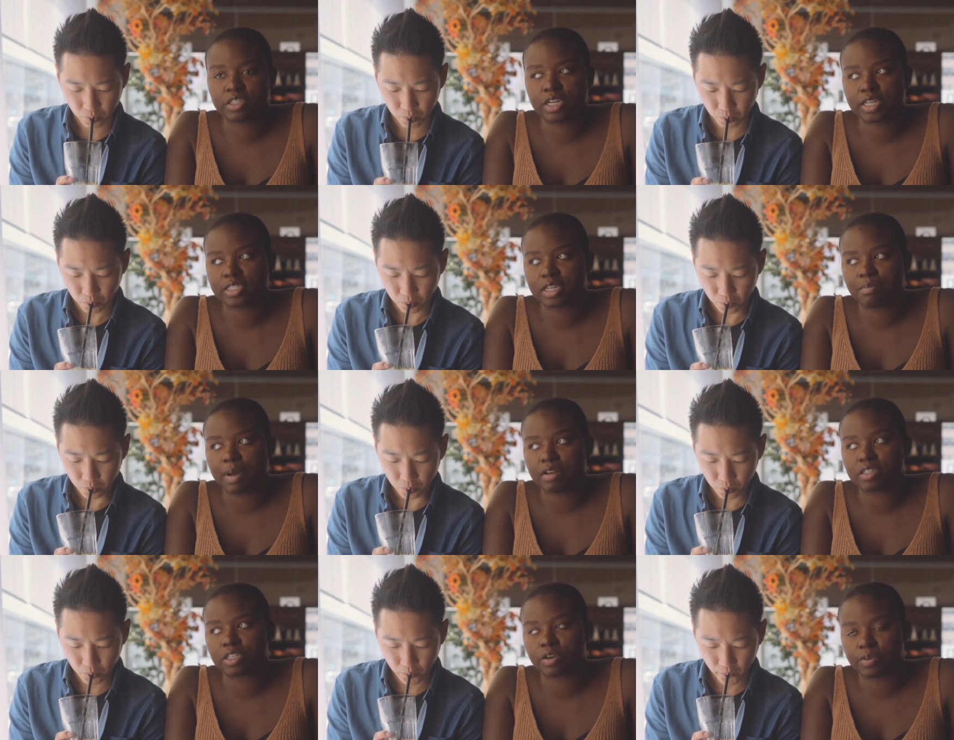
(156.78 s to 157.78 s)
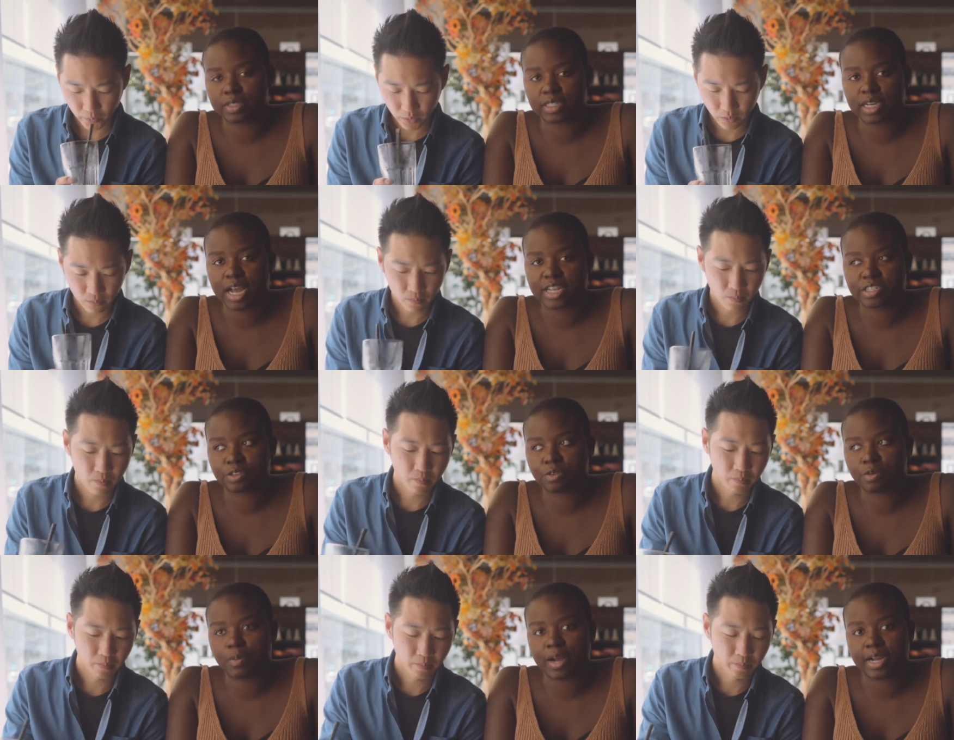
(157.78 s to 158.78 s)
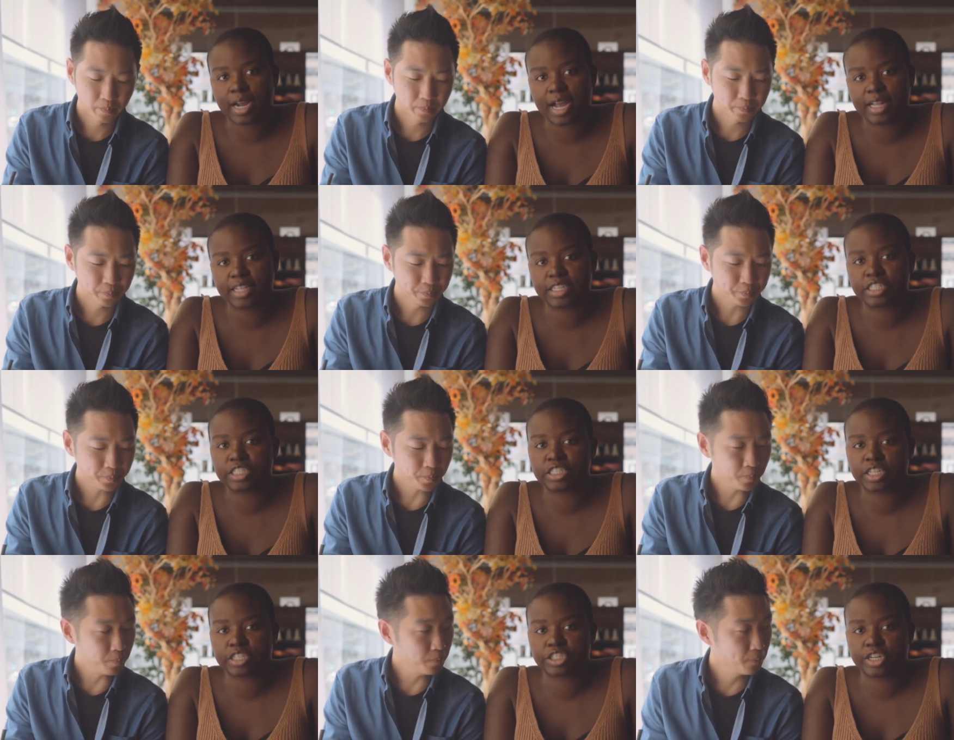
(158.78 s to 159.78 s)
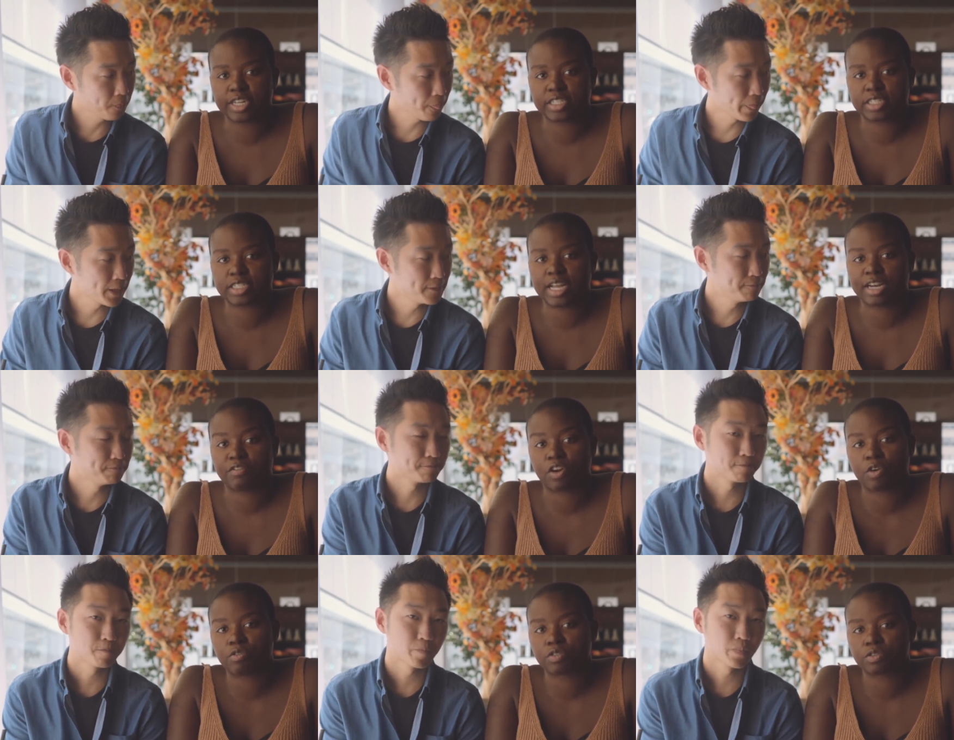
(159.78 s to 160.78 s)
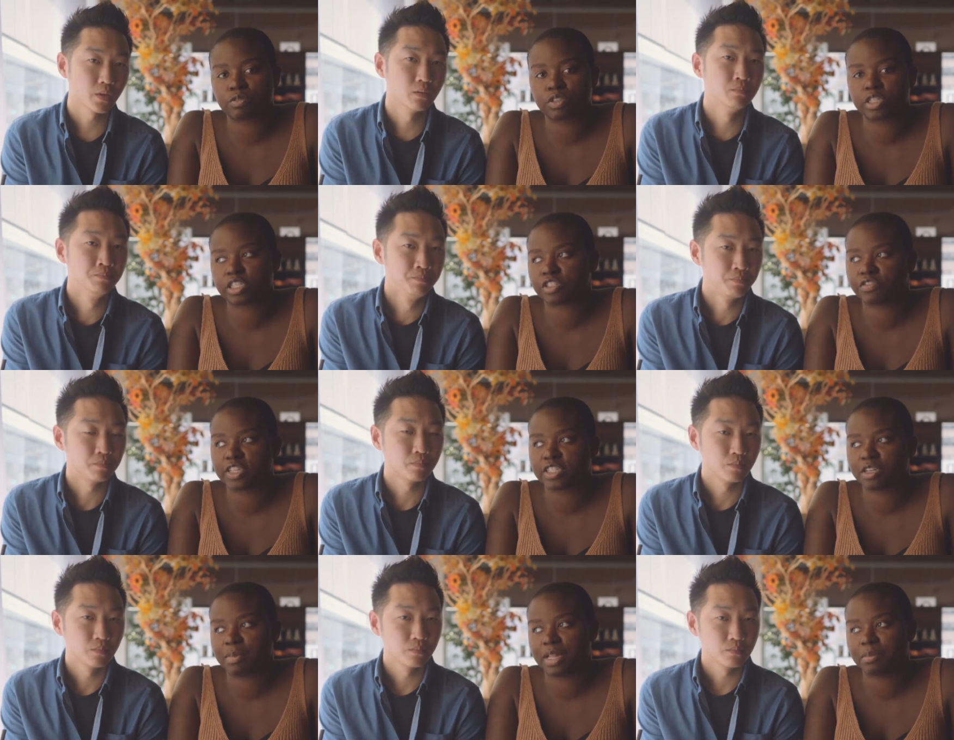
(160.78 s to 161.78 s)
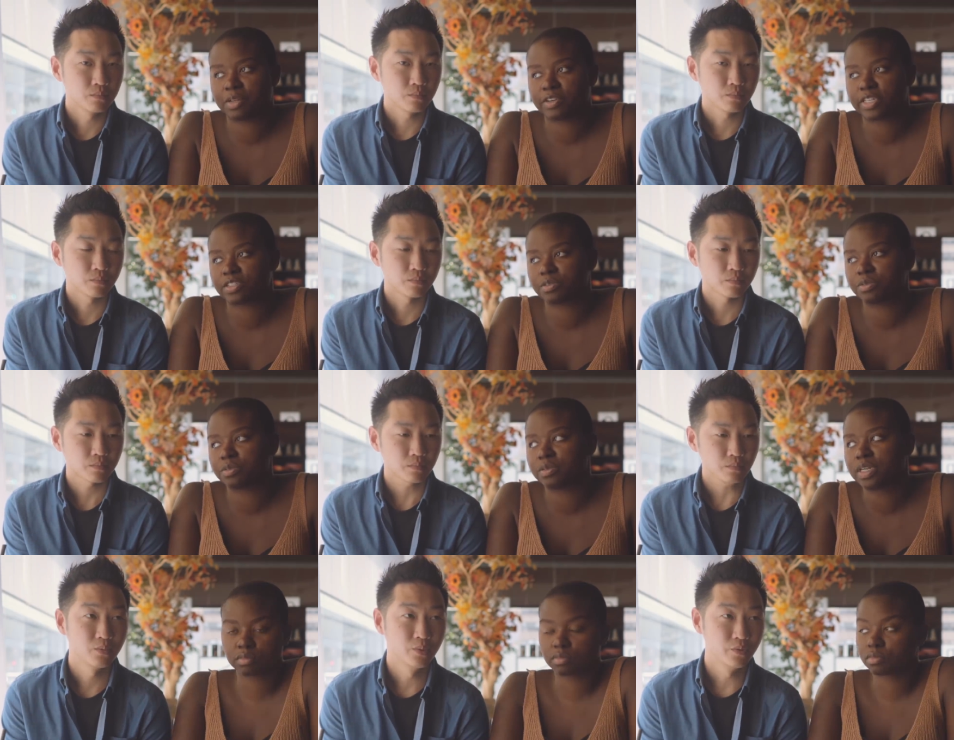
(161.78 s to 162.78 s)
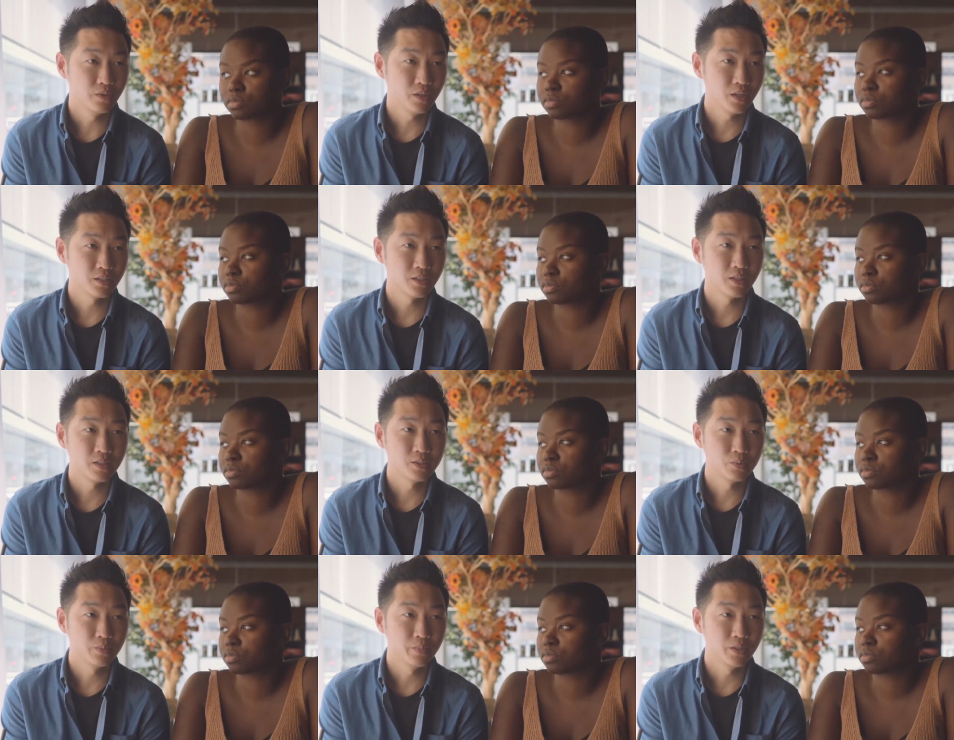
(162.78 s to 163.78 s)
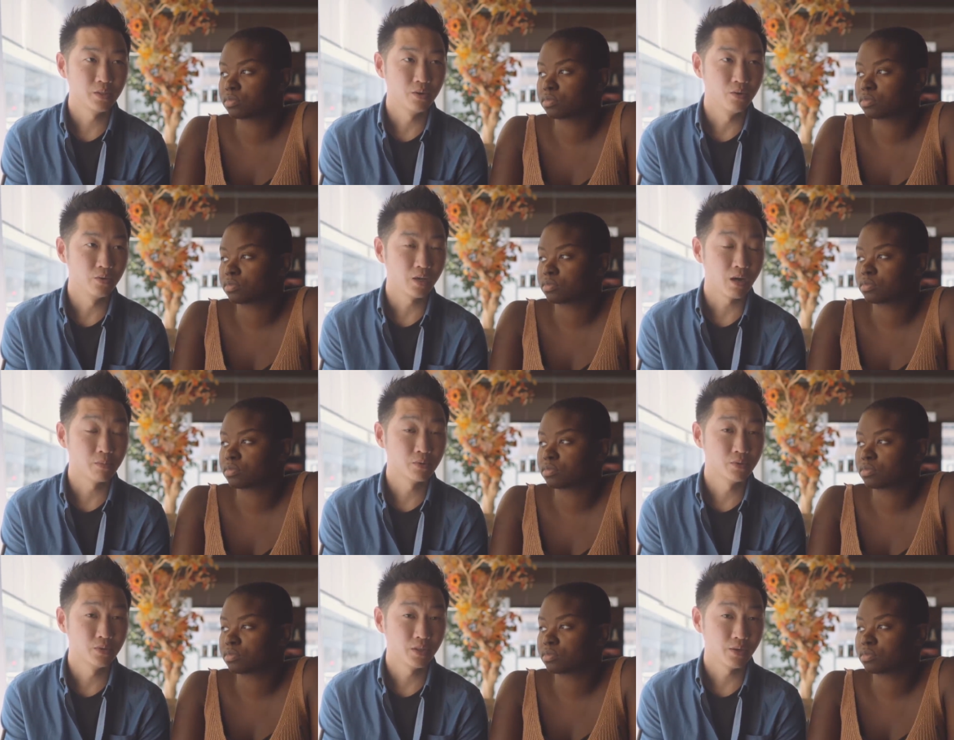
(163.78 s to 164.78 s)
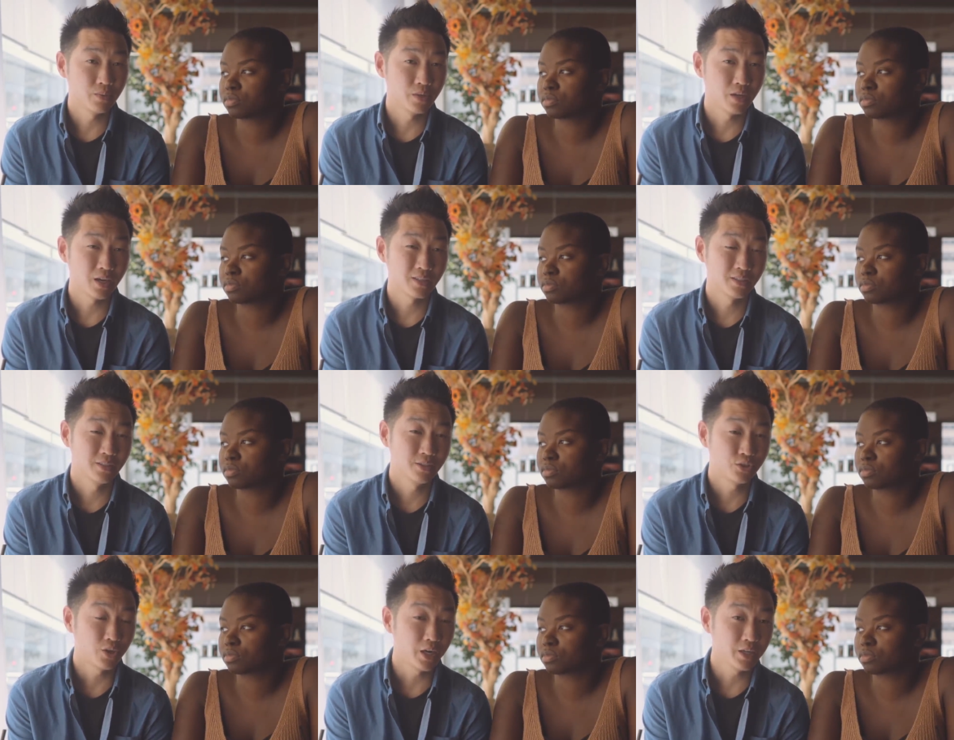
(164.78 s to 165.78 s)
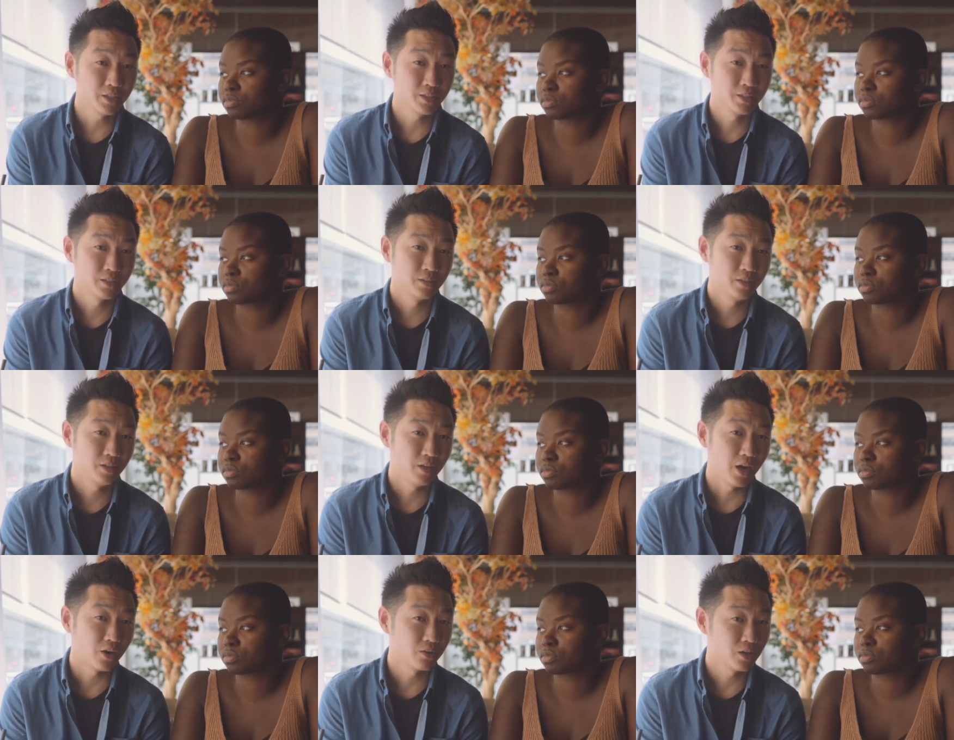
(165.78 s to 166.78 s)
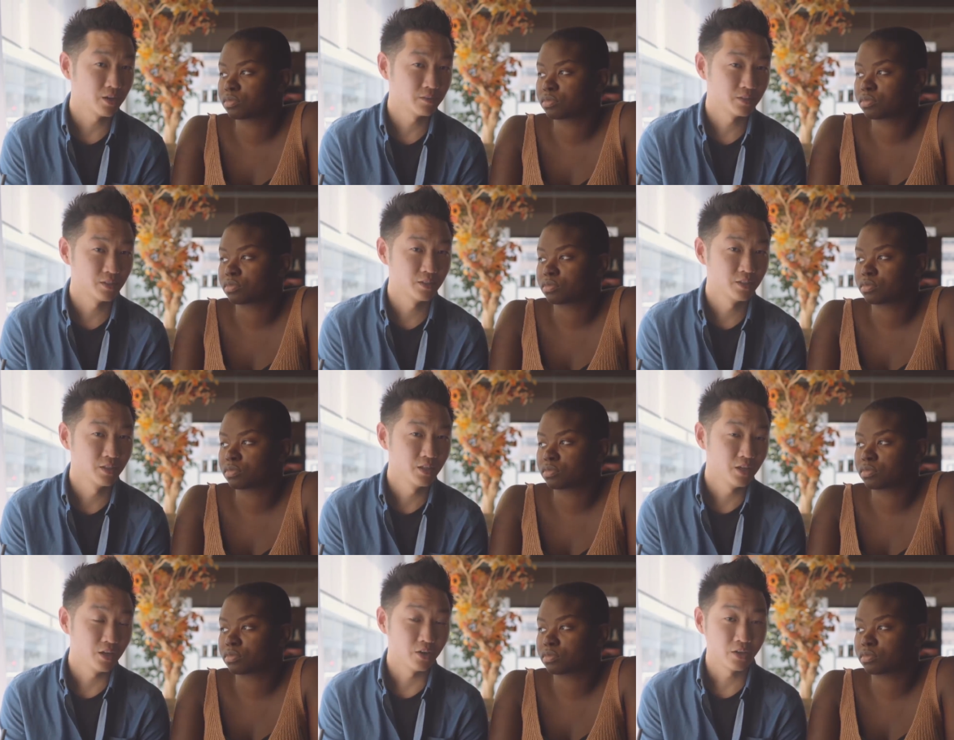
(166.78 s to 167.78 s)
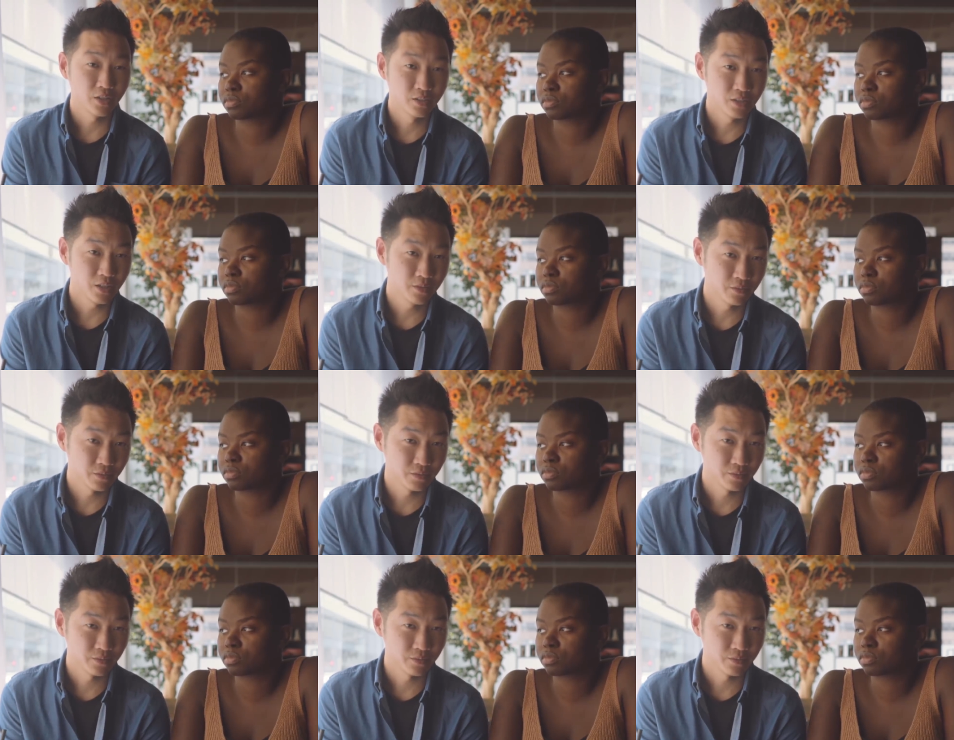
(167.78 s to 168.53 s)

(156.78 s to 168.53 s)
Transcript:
Speaker 1: just about to go into high school while Kylie, she just transitioned out of her old school. She just finished up elementary school.
Speaker 2: We realized that this would be the only opportunity that we could actually try it in our lives and in our kids' life?